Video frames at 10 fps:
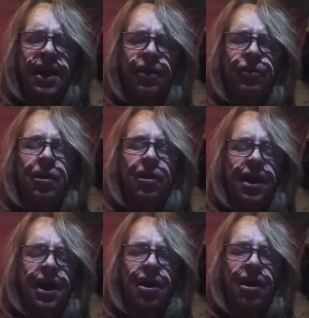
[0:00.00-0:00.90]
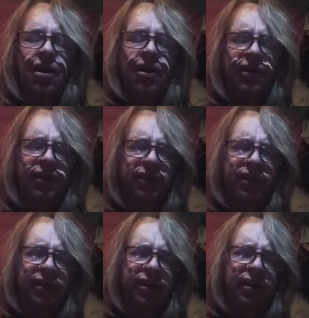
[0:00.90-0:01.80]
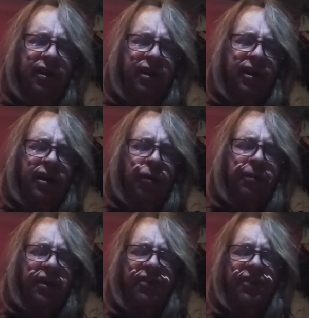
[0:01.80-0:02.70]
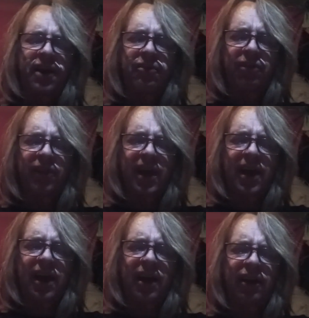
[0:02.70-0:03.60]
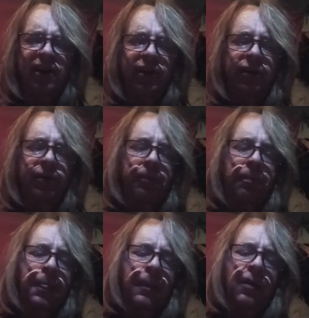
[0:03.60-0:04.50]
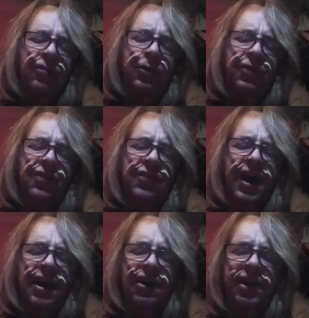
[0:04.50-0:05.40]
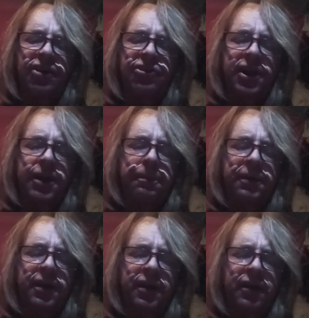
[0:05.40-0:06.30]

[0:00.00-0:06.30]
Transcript: her hair. But save for that, she was exactly as she had been the